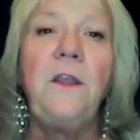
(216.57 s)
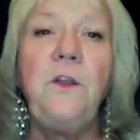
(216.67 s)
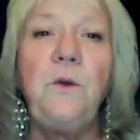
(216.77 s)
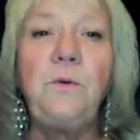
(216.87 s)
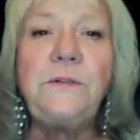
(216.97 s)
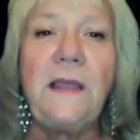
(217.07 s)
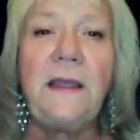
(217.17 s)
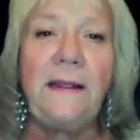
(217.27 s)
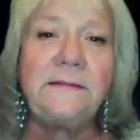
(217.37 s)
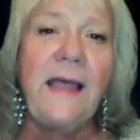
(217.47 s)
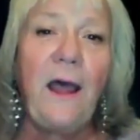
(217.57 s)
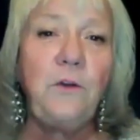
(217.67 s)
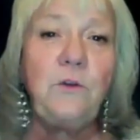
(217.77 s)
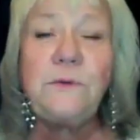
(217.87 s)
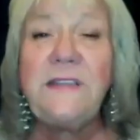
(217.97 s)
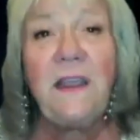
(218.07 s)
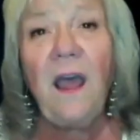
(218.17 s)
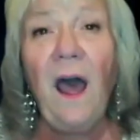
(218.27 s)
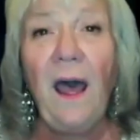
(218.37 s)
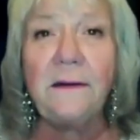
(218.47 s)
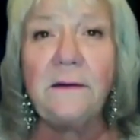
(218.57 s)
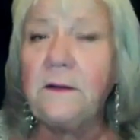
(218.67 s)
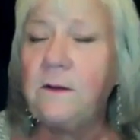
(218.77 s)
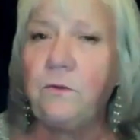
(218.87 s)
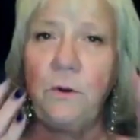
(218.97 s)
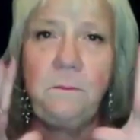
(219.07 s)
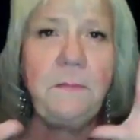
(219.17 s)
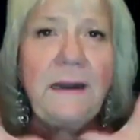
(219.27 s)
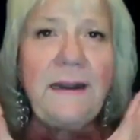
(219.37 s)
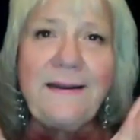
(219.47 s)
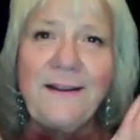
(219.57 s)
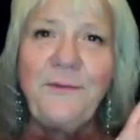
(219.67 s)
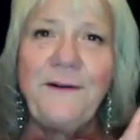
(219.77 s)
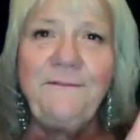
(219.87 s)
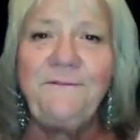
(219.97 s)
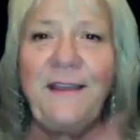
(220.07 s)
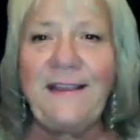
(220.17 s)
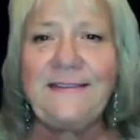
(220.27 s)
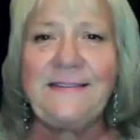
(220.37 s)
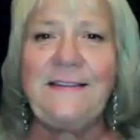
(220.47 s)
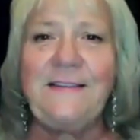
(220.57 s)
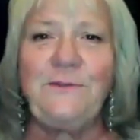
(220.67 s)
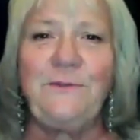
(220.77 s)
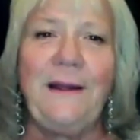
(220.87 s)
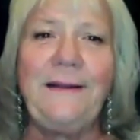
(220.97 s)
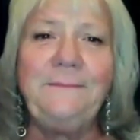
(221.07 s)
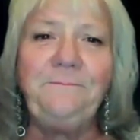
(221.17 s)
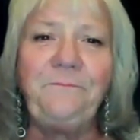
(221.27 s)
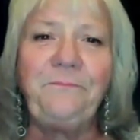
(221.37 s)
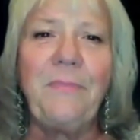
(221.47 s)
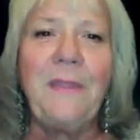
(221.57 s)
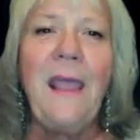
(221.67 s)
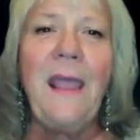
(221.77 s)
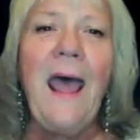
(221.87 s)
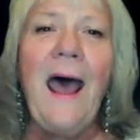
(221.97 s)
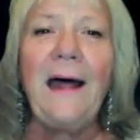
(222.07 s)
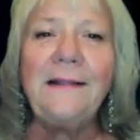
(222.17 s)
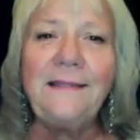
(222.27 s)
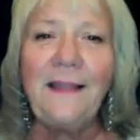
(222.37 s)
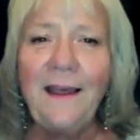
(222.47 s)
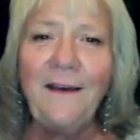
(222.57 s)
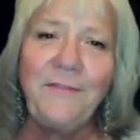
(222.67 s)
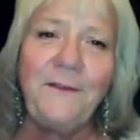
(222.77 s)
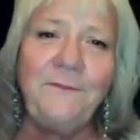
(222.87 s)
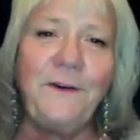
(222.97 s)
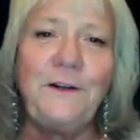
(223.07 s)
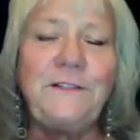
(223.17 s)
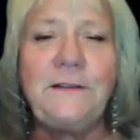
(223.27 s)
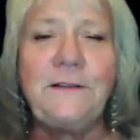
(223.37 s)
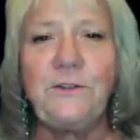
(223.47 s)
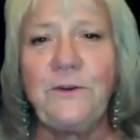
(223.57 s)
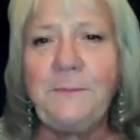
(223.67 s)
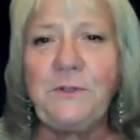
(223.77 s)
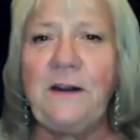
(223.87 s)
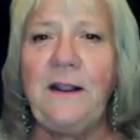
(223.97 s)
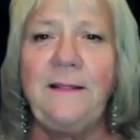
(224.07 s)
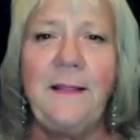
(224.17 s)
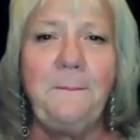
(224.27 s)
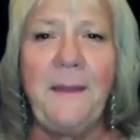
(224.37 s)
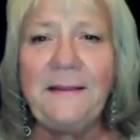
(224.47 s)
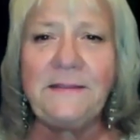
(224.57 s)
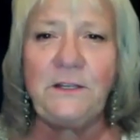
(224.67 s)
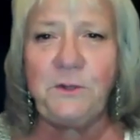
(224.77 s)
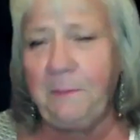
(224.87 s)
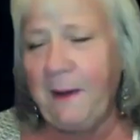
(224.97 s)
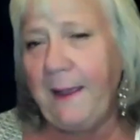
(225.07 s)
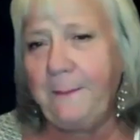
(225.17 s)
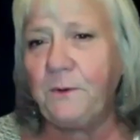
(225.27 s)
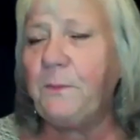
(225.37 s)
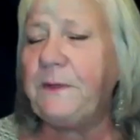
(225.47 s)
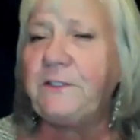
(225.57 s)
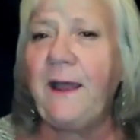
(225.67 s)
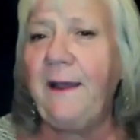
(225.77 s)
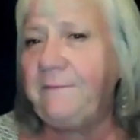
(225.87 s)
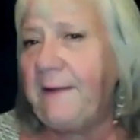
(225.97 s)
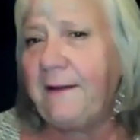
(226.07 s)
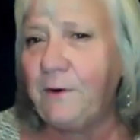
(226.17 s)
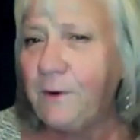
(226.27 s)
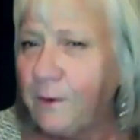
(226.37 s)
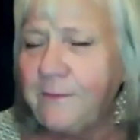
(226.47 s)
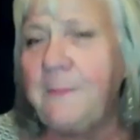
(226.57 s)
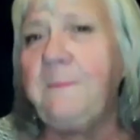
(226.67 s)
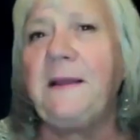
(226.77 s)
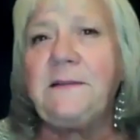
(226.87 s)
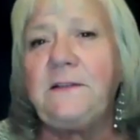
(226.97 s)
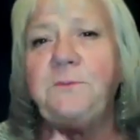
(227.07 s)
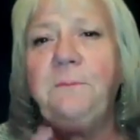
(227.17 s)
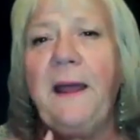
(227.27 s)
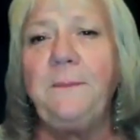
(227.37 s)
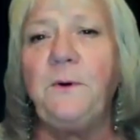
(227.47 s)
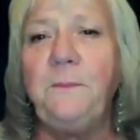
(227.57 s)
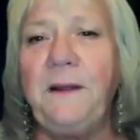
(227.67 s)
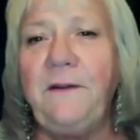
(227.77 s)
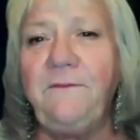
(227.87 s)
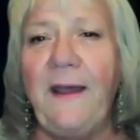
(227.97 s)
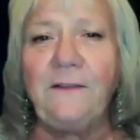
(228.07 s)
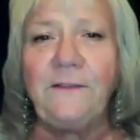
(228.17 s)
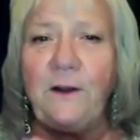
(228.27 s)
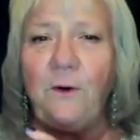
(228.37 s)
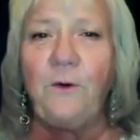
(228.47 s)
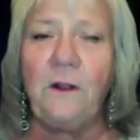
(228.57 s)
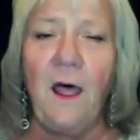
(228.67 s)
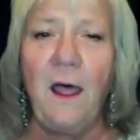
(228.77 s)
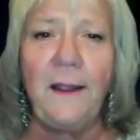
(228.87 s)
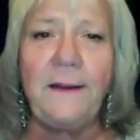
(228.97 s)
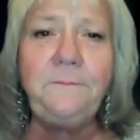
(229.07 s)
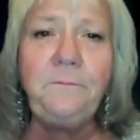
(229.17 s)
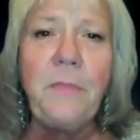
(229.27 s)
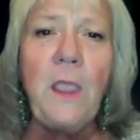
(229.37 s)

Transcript: You, it's how you see God through many different faces, right? I love the verse description in the Message Bible, which I've never heard of the Message Bible, but found it online.